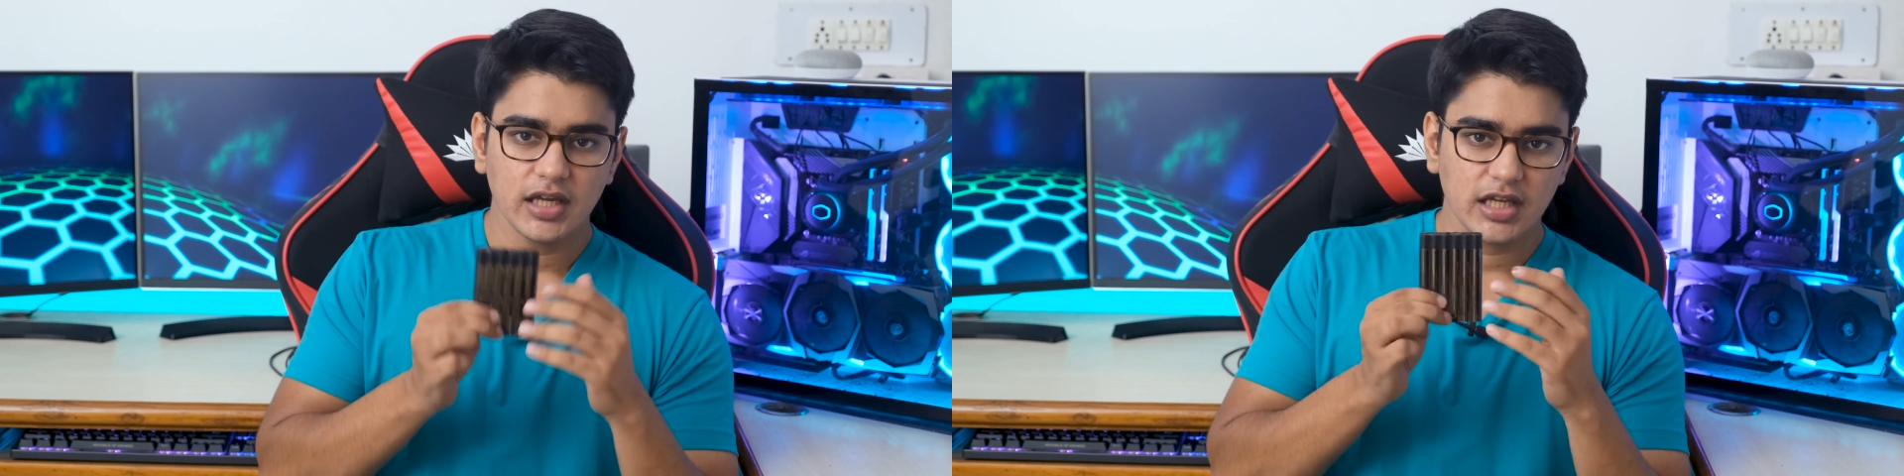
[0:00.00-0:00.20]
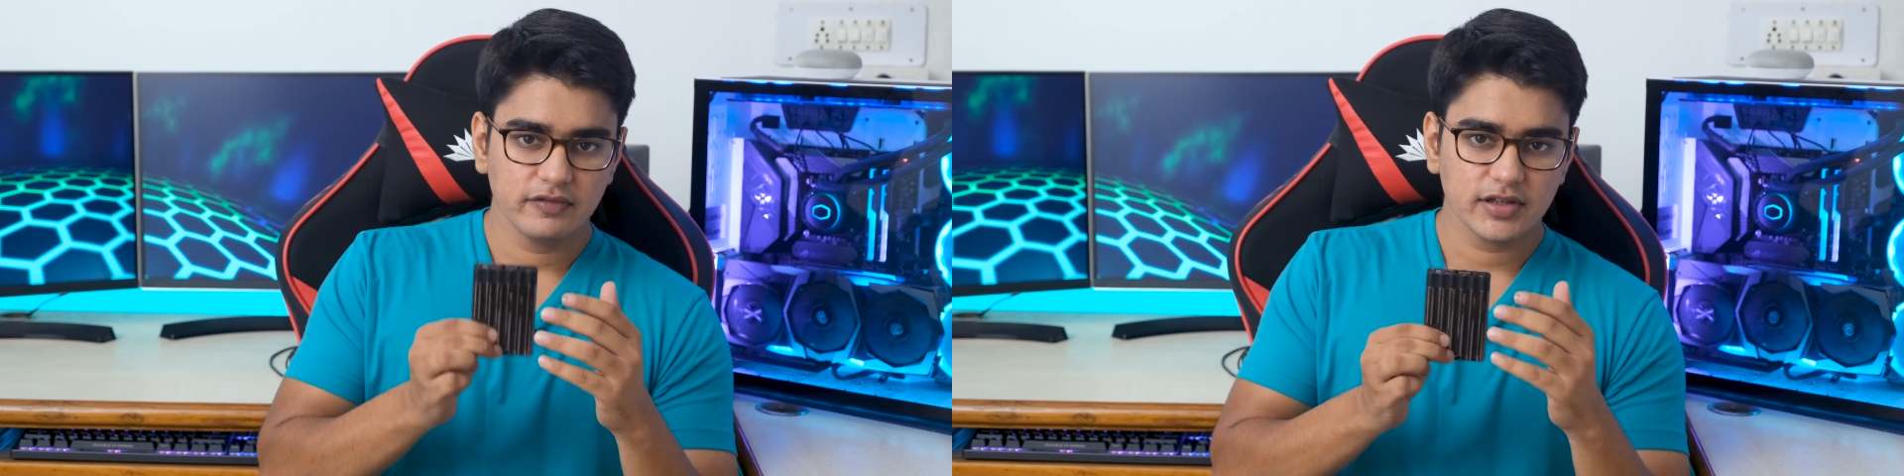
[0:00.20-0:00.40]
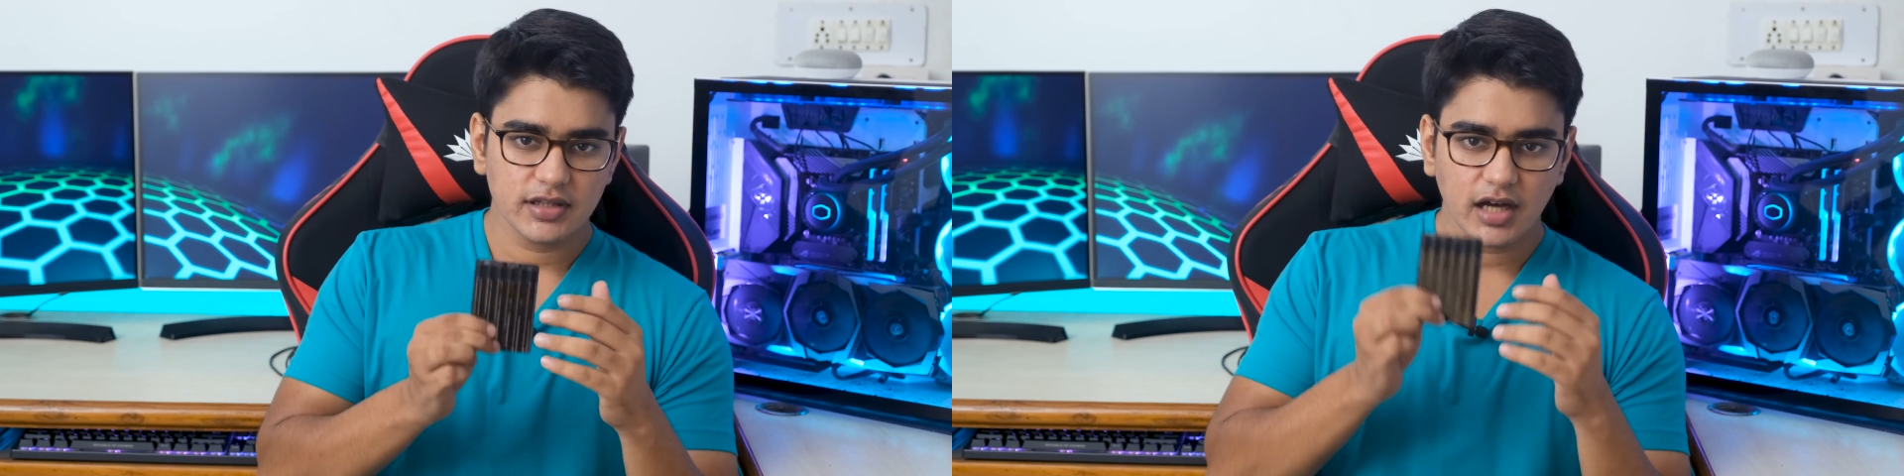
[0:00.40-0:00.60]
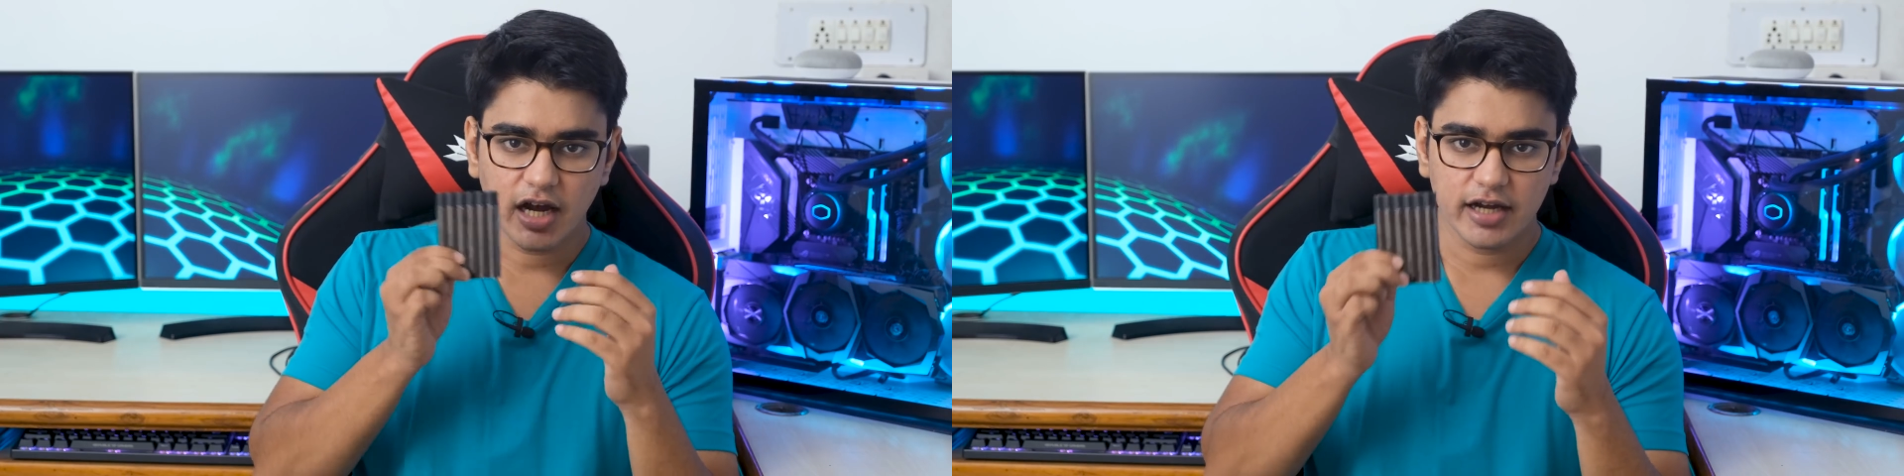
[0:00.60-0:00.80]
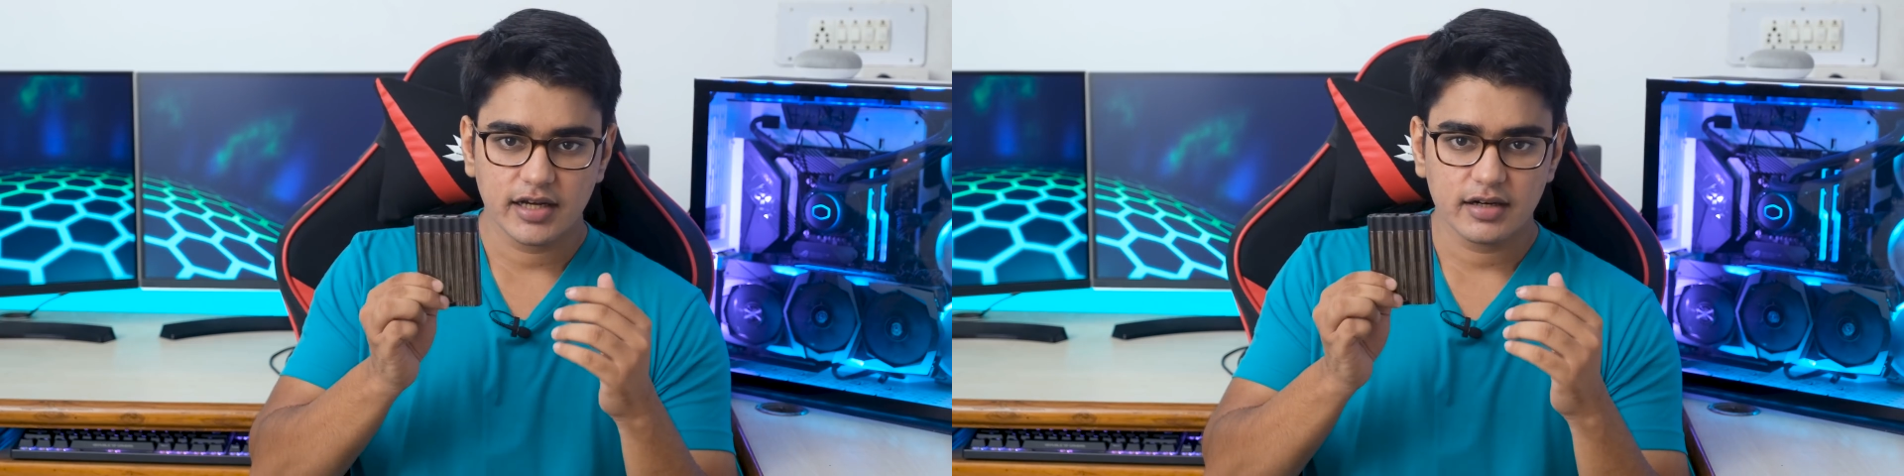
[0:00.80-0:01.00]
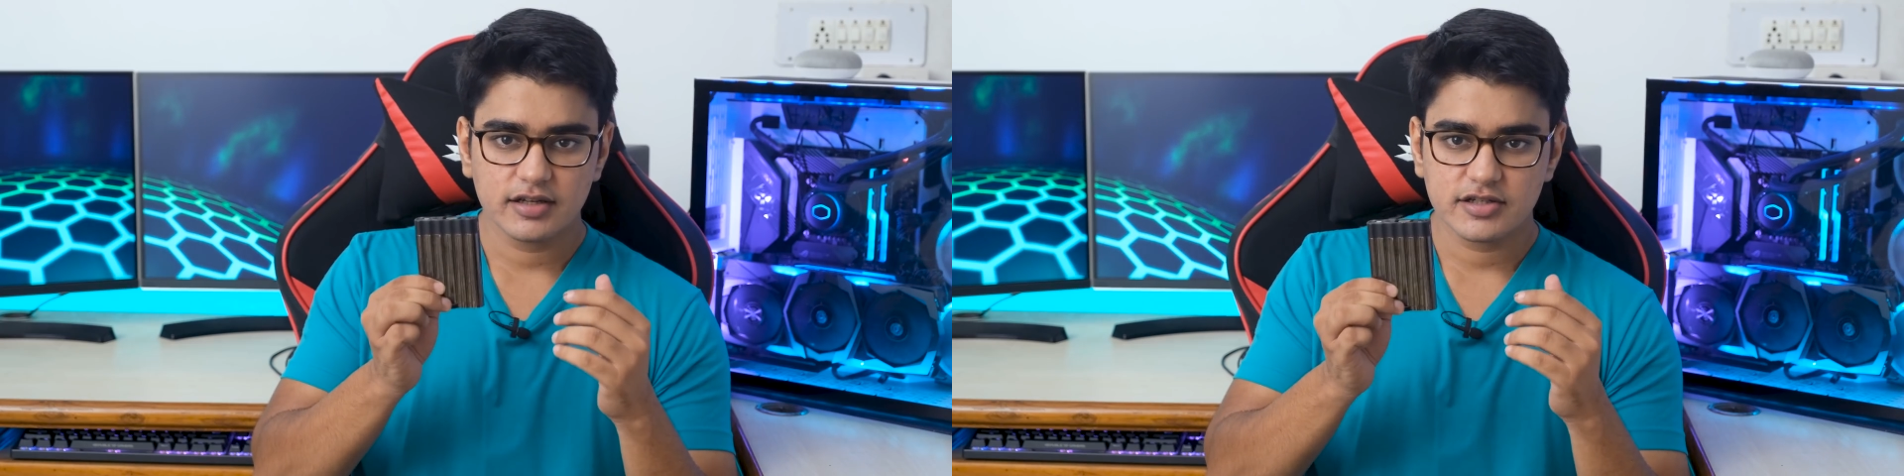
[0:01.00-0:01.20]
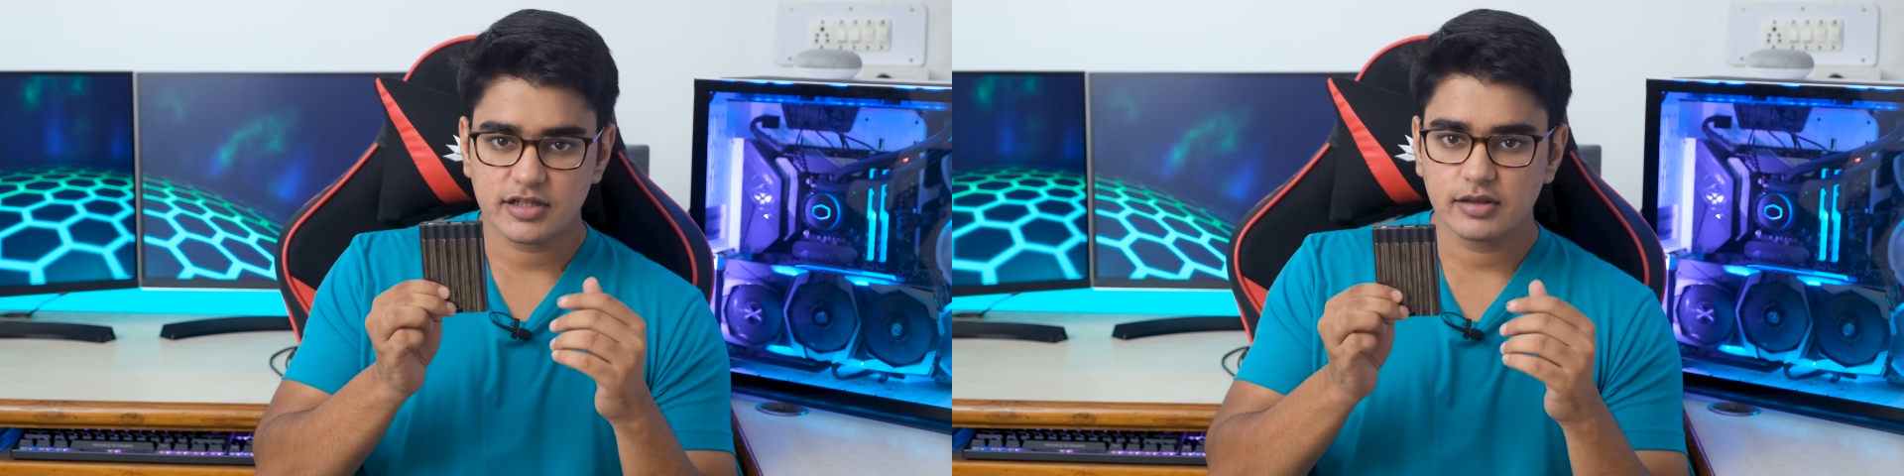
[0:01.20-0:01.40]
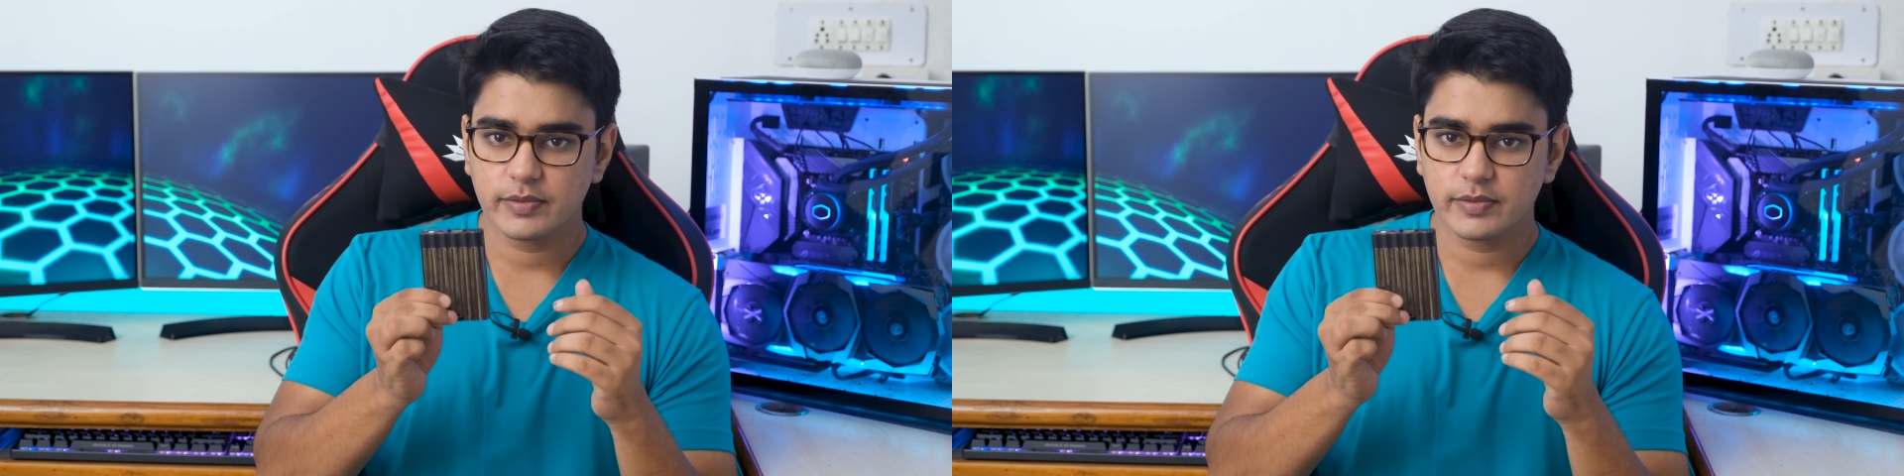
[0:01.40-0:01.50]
Even the high-end digital